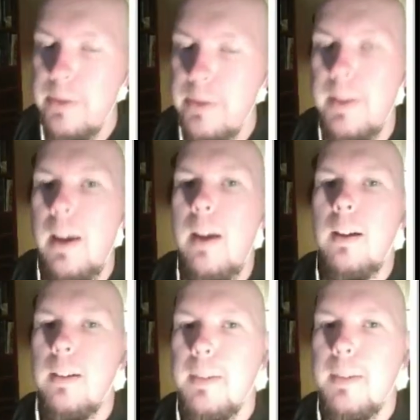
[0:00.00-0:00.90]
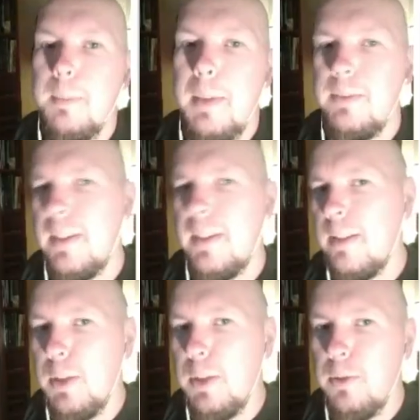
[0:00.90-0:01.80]
And they can be used for
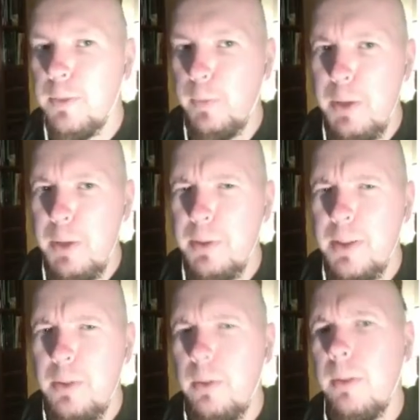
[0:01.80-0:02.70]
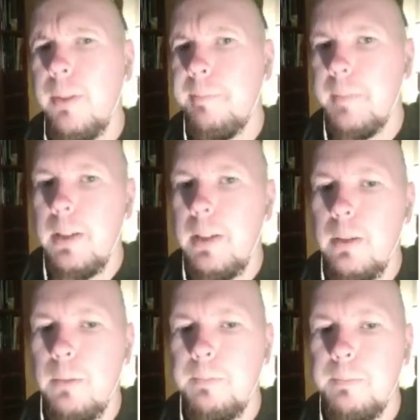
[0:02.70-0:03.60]
music or, you know,
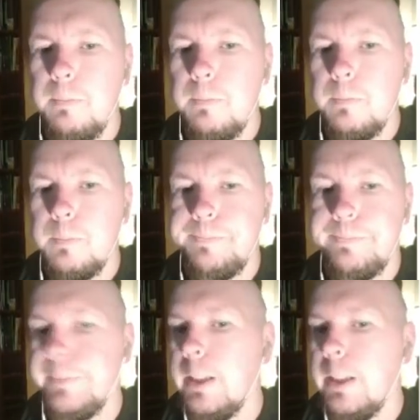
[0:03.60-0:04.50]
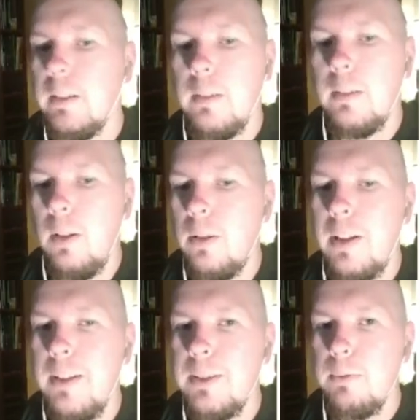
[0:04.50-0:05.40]
all kinds
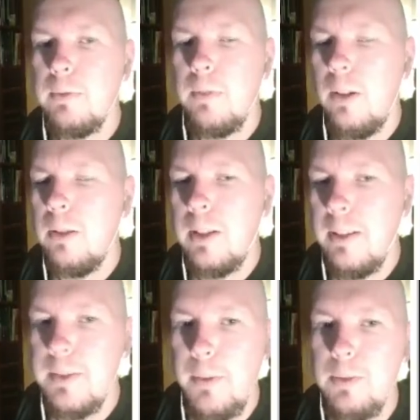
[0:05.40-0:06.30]
of things related